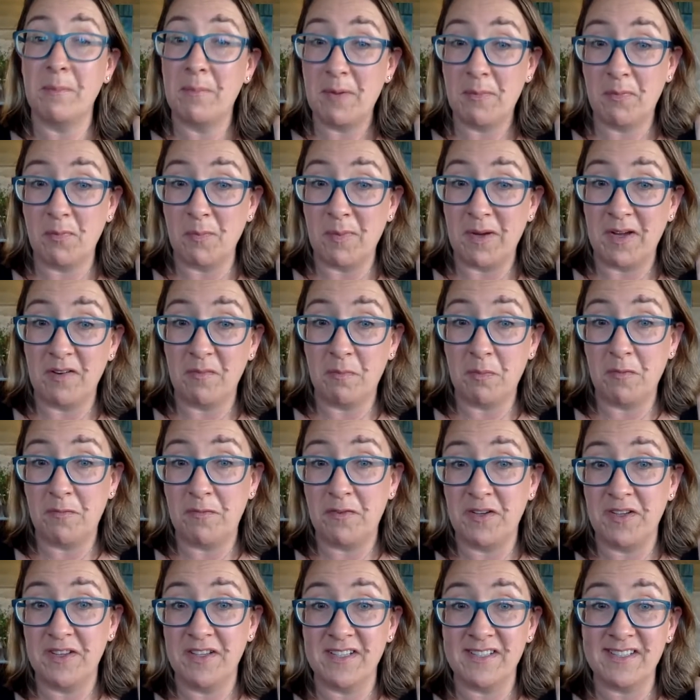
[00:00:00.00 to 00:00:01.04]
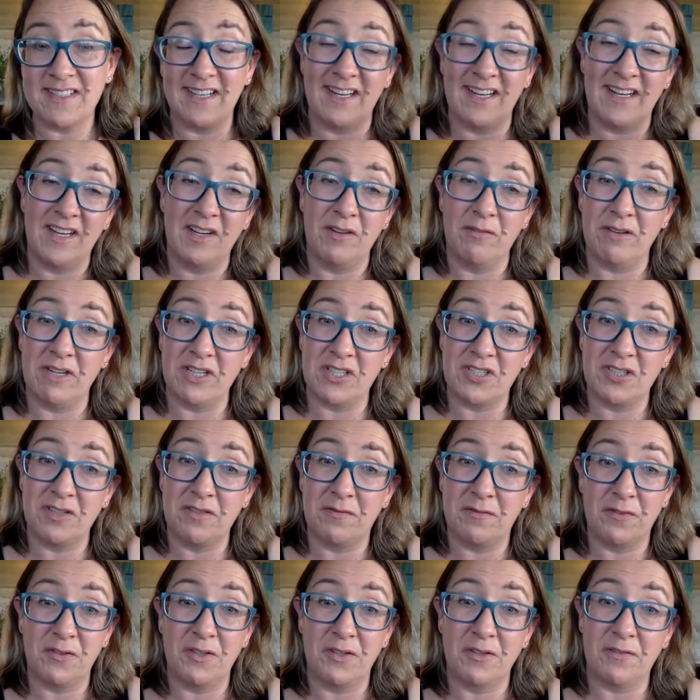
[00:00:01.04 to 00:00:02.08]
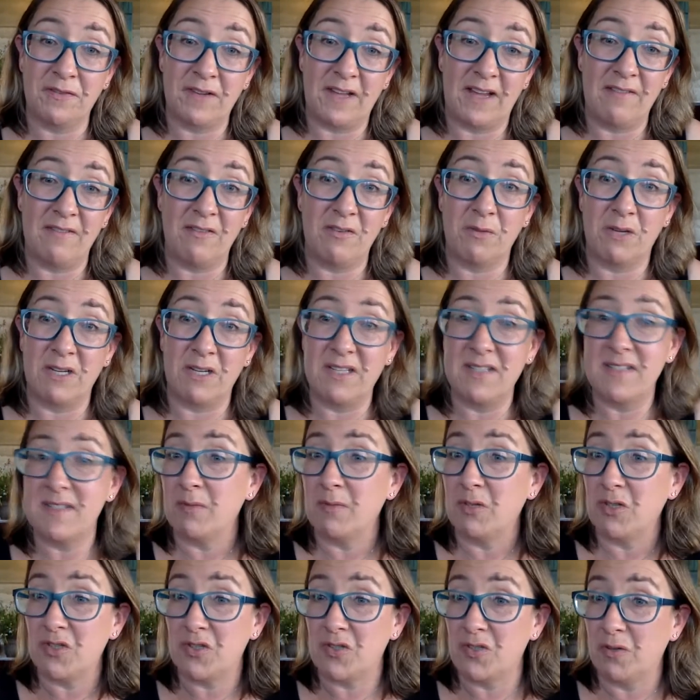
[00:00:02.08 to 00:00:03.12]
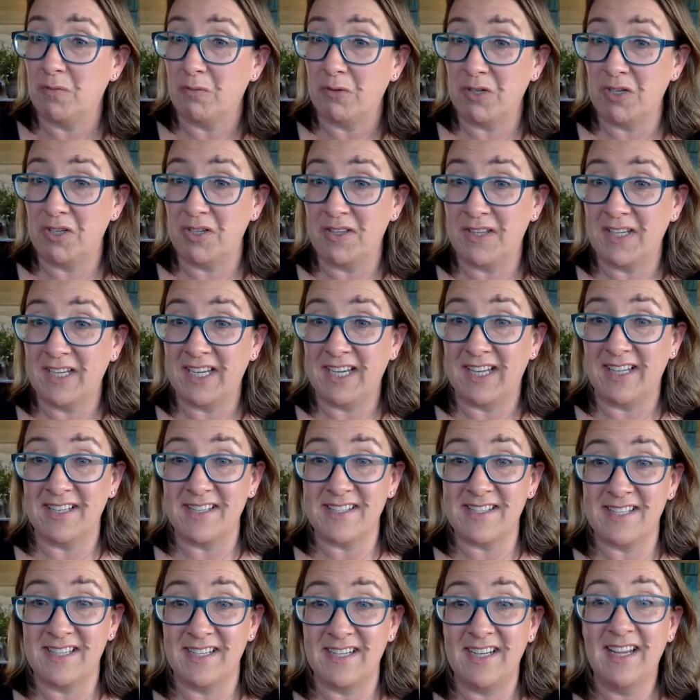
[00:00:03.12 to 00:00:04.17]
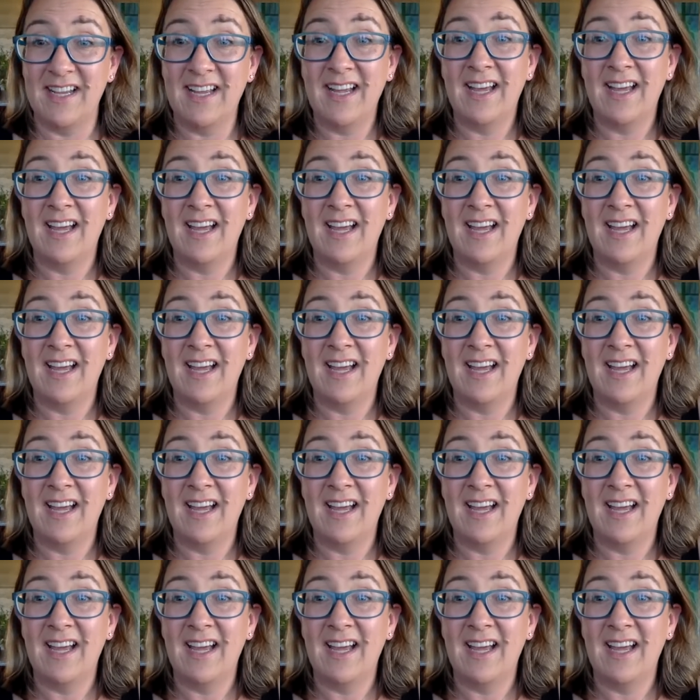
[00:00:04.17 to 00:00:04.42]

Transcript: people might have preferred the slightly richer, fuller flavoured ones. I'm not sure what you think, Alison.